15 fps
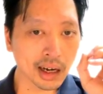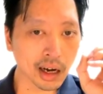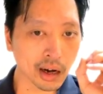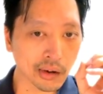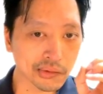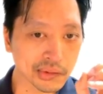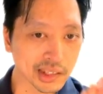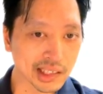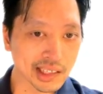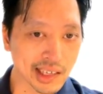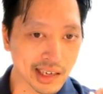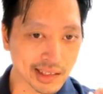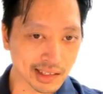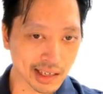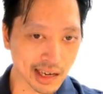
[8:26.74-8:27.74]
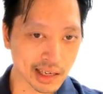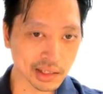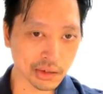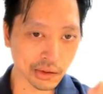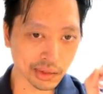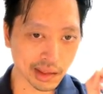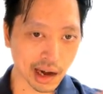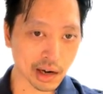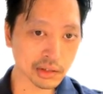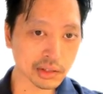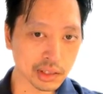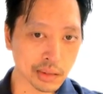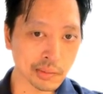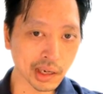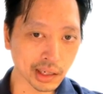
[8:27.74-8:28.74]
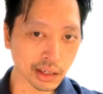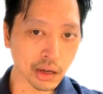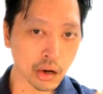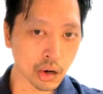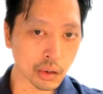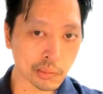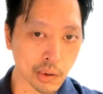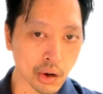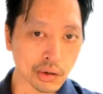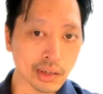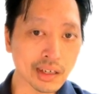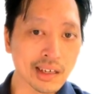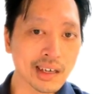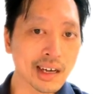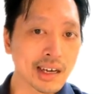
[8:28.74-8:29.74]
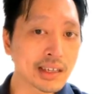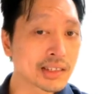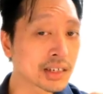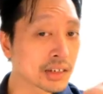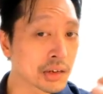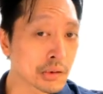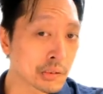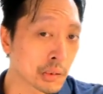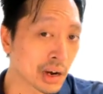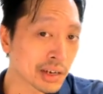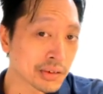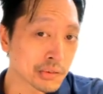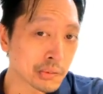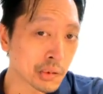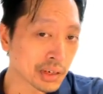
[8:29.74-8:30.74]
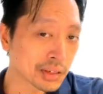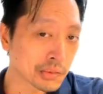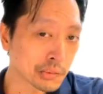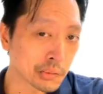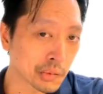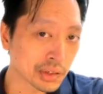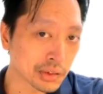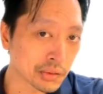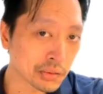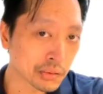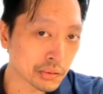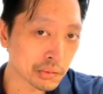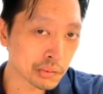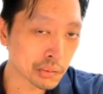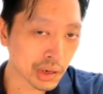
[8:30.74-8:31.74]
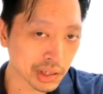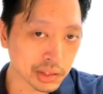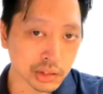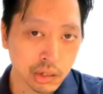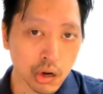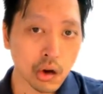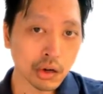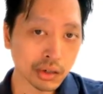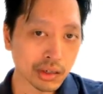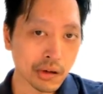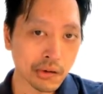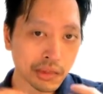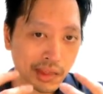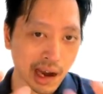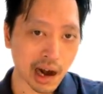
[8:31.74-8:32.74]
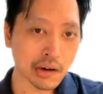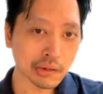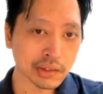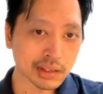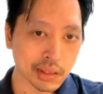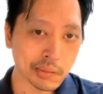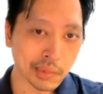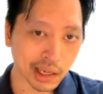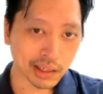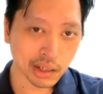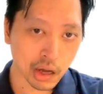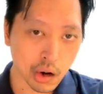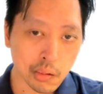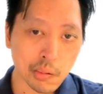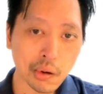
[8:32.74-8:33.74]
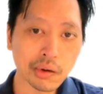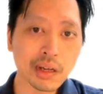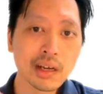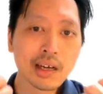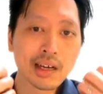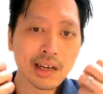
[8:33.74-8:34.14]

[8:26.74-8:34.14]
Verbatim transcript: of TSH or thyroid stimulating hormone is to do what what what what is called you know thyroid stimulating hormone